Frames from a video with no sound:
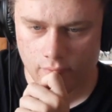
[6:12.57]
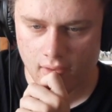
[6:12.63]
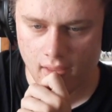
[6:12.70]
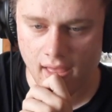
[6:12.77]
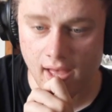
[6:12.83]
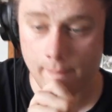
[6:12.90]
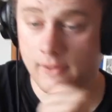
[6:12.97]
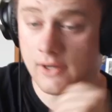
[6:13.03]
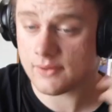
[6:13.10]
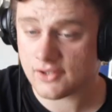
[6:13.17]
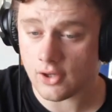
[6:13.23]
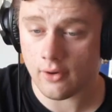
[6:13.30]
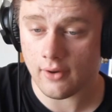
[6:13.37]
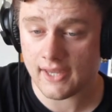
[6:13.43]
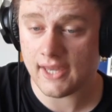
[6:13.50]
But anyway,
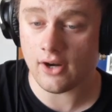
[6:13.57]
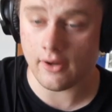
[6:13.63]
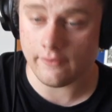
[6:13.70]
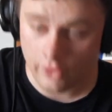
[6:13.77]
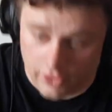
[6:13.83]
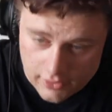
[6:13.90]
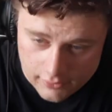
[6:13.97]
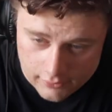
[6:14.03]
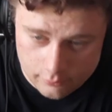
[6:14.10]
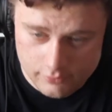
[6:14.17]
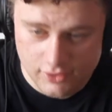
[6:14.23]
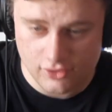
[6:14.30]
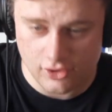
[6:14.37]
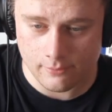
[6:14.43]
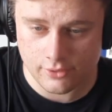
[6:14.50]
so again, I've got a little
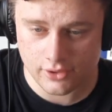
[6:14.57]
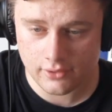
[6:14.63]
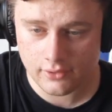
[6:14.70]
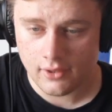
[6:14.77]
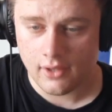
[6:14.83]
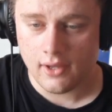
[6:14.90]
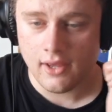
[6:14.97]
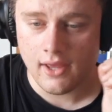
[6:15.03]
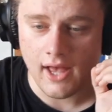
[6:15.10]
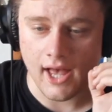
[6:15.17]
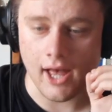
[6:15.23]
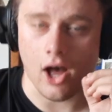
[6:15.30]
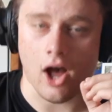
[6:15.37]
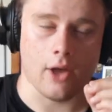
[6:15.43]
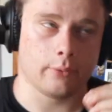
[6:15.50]
description.
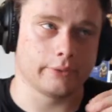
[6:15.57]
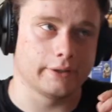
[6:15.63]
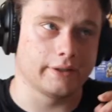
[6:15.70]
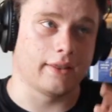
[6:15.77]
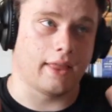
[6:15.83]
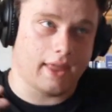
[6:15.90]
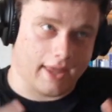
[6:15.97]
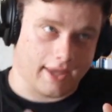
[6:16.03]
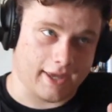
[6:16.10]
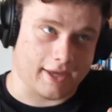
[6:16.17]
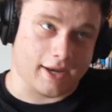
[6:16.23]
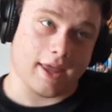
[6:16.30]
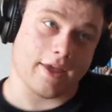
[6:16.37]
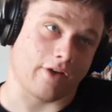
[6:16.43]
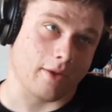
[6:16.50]
I will, again,
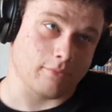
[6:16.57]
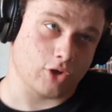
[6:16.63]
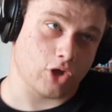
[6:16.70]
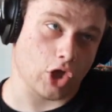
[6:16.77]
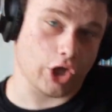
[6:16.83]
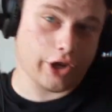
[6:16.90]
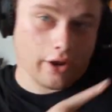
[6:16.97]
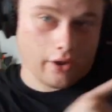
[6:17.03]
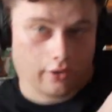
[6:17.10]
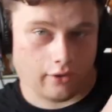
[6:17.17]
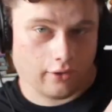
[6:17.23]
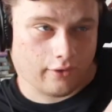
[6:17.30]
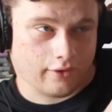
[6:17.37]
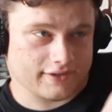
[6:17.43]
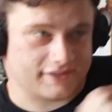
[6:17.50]
if I'm good,
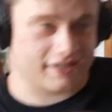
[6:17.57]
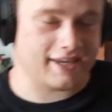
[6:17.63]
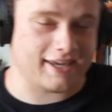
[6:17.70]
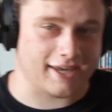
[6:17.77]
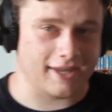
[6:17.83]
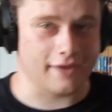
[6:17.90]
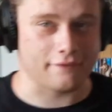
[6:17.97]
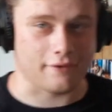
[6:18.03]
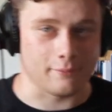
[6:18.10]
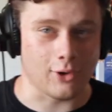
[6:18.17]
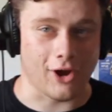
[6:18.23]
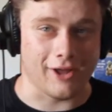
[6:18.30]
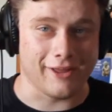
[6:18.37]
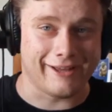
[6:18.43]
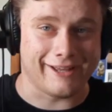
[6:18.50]
it's here. If I'm
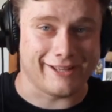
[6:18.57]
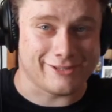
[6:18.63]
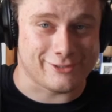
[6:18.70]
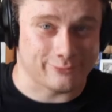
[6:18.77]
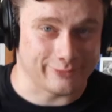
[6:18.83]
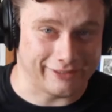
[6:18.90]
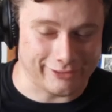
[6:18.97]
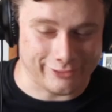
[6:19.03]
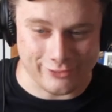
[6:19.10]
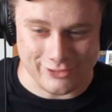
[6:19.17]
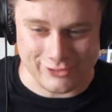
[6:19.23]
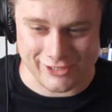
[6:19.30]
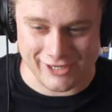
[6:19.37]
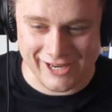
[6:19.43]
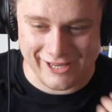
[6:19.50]
not, it's really
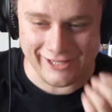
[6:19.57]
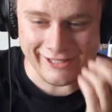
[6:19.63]
cringy.